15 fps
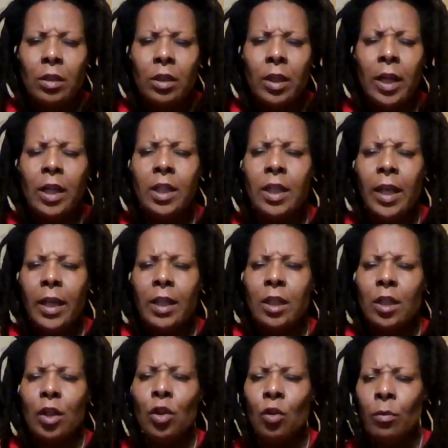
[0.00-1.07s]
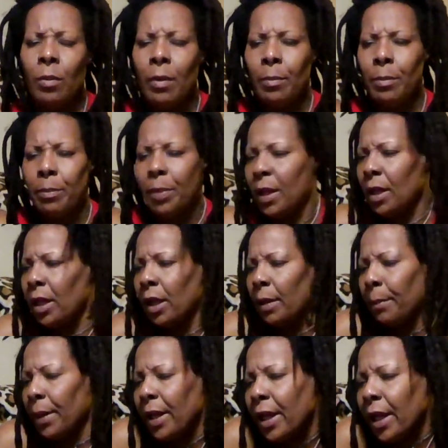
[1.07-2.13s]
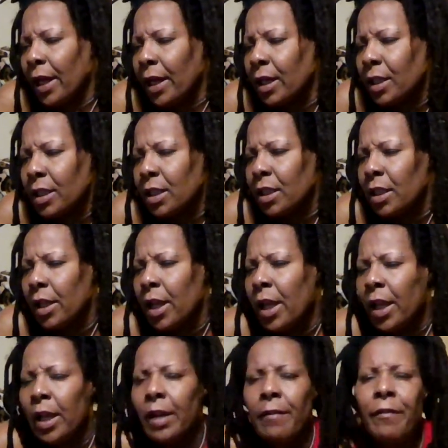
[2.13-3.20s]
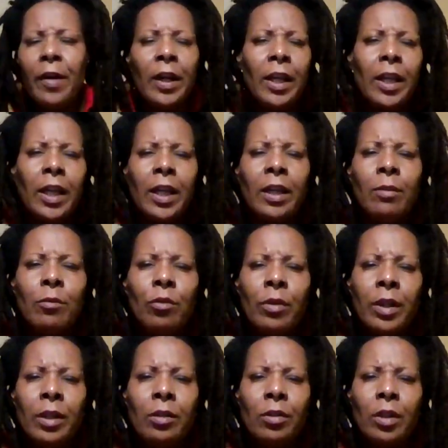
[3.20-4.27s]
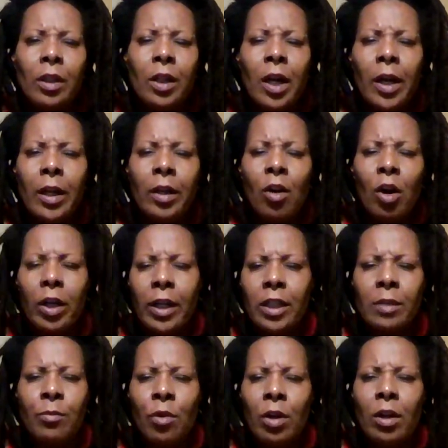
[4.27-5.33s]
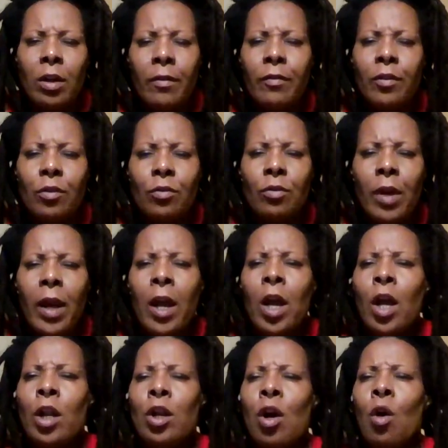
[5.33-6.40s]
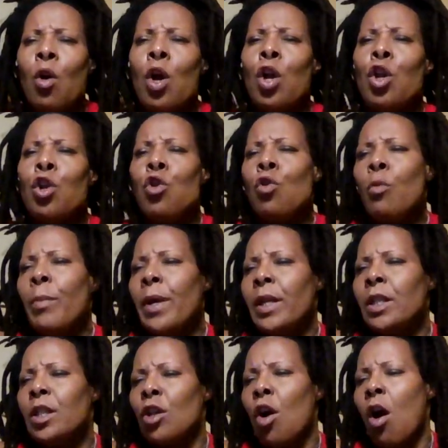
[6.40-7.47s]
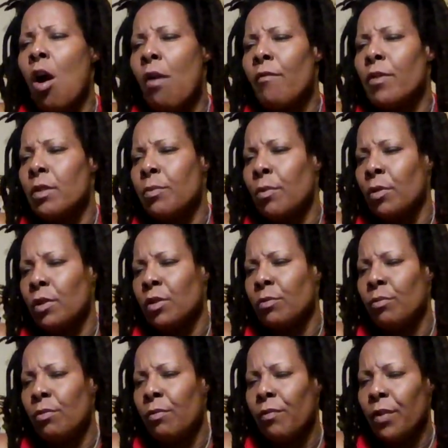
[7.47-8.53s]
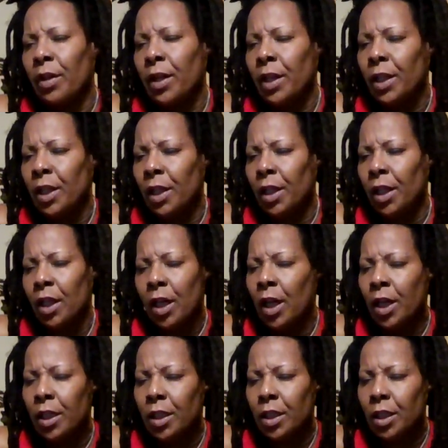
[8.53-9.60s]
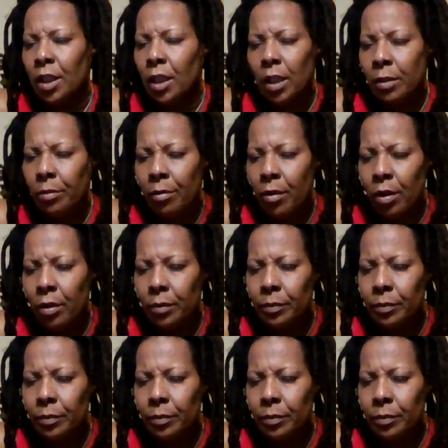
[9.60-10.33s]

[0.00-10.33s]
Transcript: It takes human beings. Can a fucking animal handle a gun? Are they smart enough to do that? No. Humans are responsible for handling guns, Libra.